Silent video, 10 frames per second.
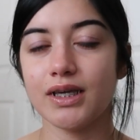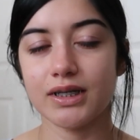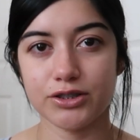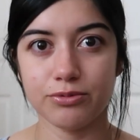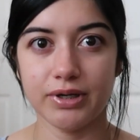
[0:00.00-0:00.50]

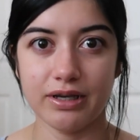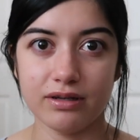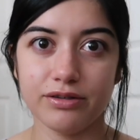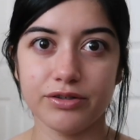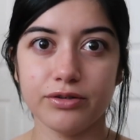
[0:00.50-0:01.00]
get to my
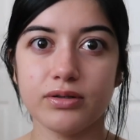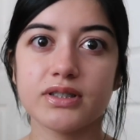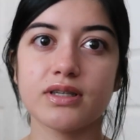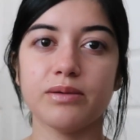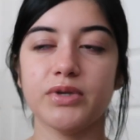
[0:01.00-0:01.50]
head, you know,
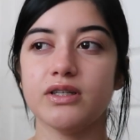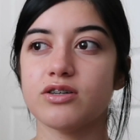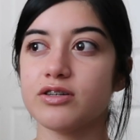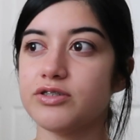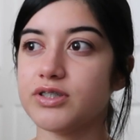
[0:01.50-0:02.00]
because I mean,
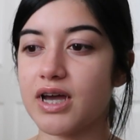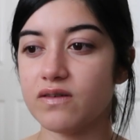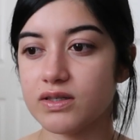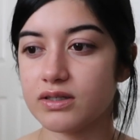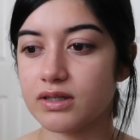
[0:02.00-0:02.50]
doctors
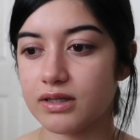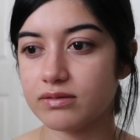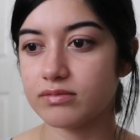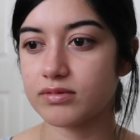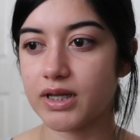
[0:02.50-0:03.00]
have
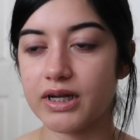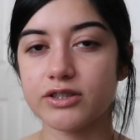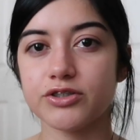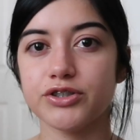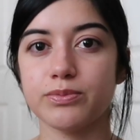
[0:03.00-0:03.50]
the
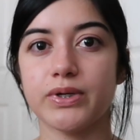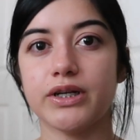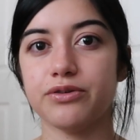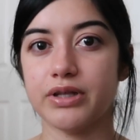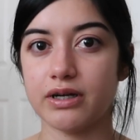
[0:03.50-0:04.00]
answers, but
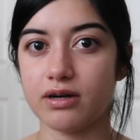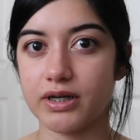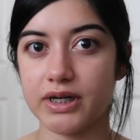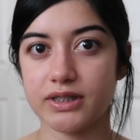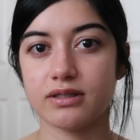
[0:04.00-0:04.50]
I know that
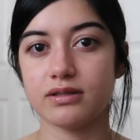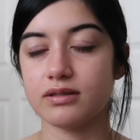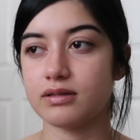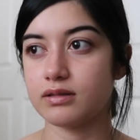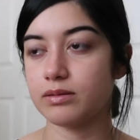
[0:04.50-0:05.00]
God has
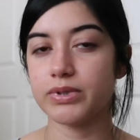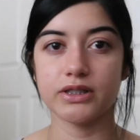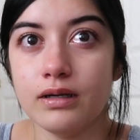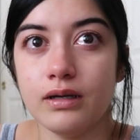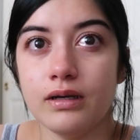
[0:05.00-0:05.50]
the
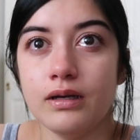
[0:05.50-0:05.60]
best.